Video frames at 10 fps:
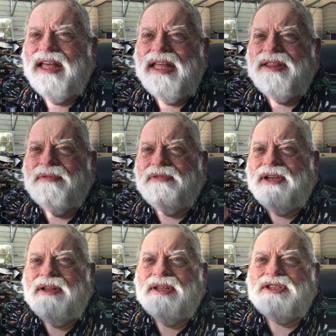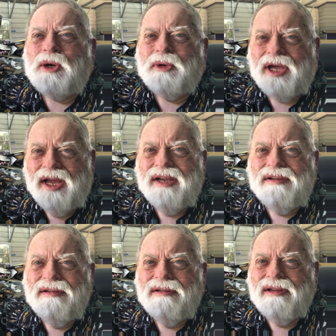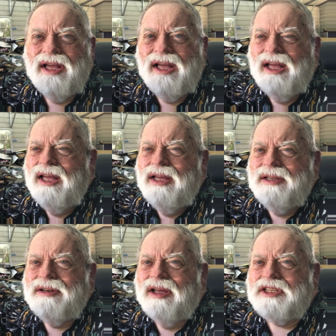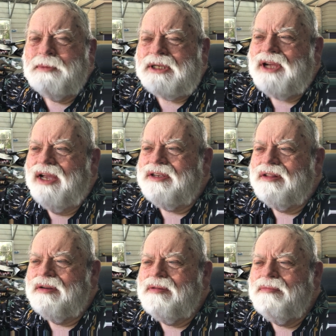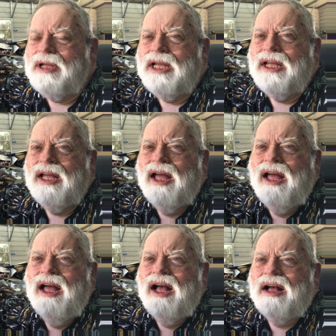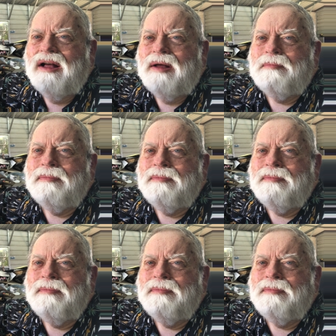the feel is okay, not spectacular. I